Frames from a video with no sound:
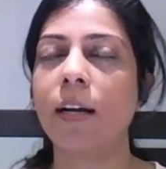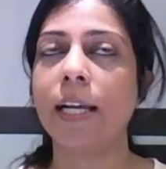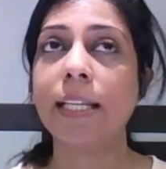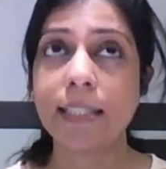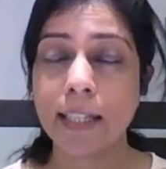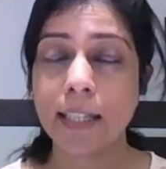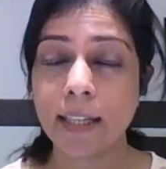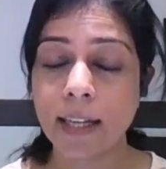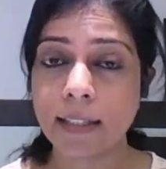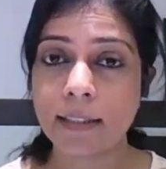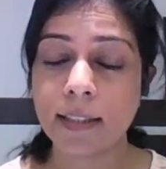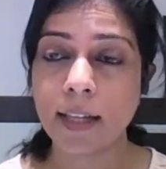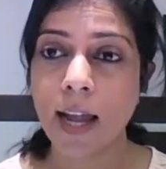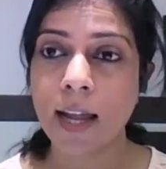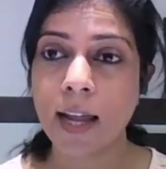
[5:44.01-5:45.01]

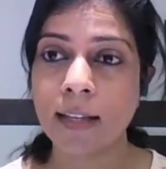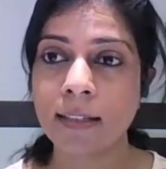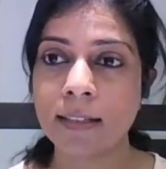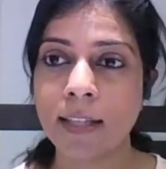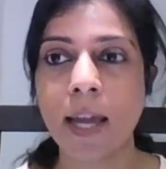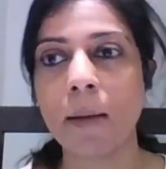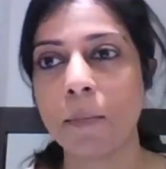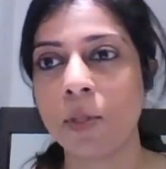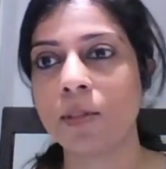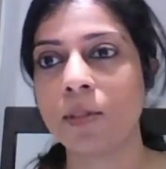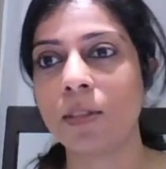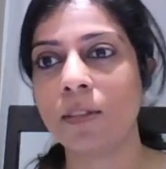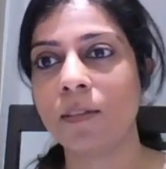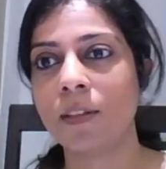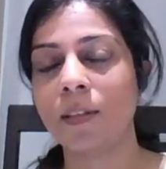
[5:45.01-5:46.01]
internet and cable
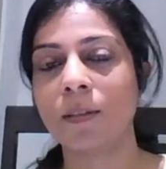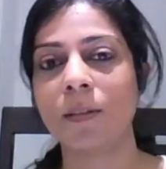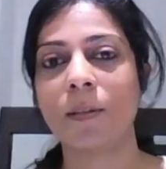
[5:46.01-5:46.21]
TV.